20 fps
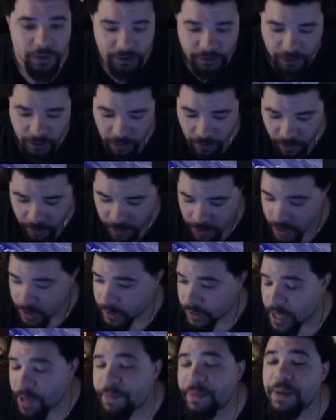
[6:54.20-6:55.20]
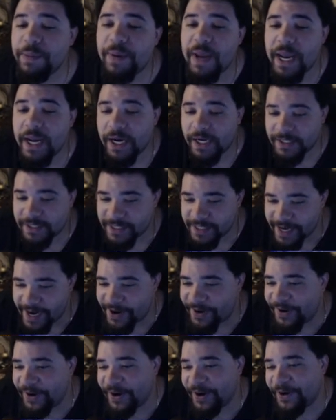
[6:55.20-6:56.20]
So let me paint a
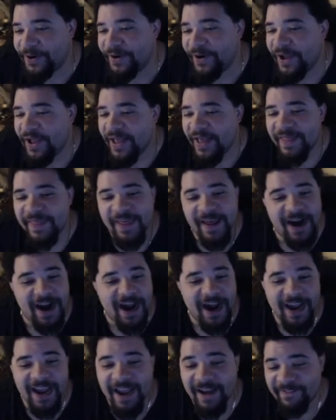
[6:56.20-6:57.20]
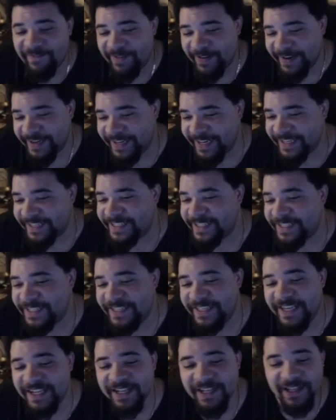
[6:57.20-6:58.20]
scenario that I have been
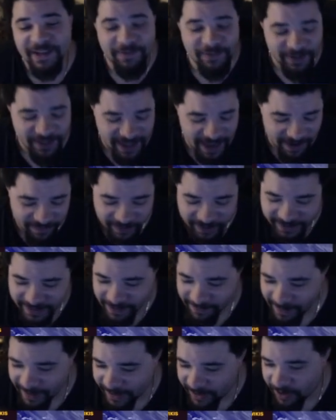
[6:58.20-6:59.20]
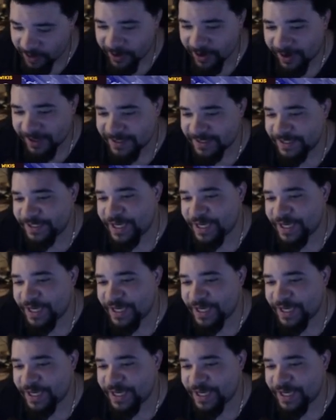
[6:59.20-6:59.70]
dealing with every time I log on to